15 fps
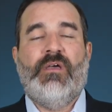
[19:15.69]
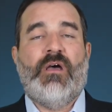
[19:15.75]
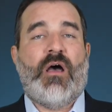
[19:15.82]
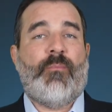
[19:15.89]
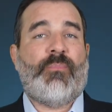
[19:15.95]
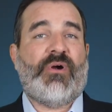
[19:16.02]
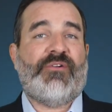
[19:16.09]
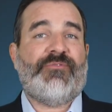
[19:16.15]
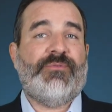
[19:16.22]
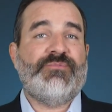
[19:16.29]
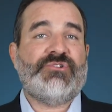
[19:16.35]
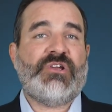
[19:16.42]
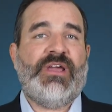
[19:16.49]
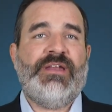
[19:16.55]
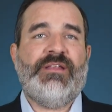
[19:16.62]
Apart from
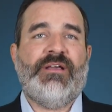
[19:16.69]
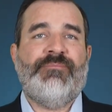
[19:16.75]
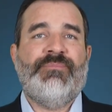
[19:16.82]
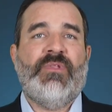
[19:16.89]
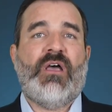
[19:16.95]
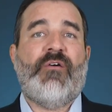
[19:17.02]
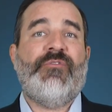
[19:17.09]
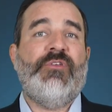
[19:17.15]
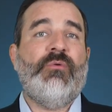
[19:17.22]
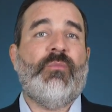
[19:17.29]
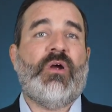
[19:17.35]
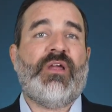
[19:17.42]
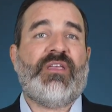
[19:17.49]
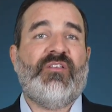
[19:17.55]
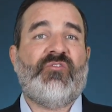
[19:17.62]
China, a few
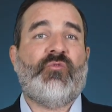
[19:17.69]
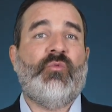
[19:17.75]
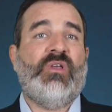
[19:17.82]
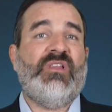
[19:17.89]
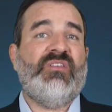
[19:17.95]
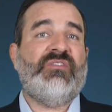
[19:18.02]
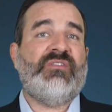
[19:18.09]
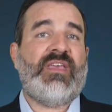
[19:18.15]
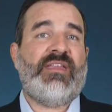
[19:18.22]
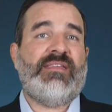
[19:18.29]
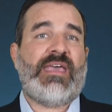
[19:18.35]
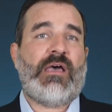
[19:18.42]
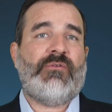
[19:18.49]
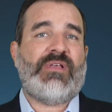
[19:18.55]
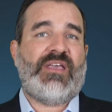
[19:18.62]
markets really stand
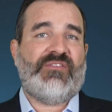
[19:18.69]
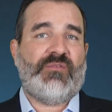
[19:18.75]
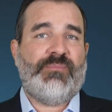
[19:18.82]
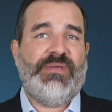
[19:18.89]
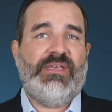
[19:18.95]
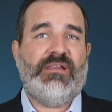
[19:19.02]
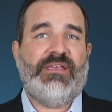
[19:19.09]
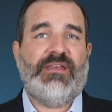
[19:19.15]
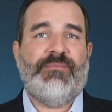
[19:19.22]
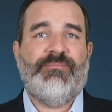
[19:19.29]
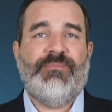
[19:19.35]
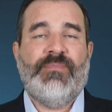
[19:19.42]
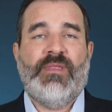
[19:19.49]
out as appealing.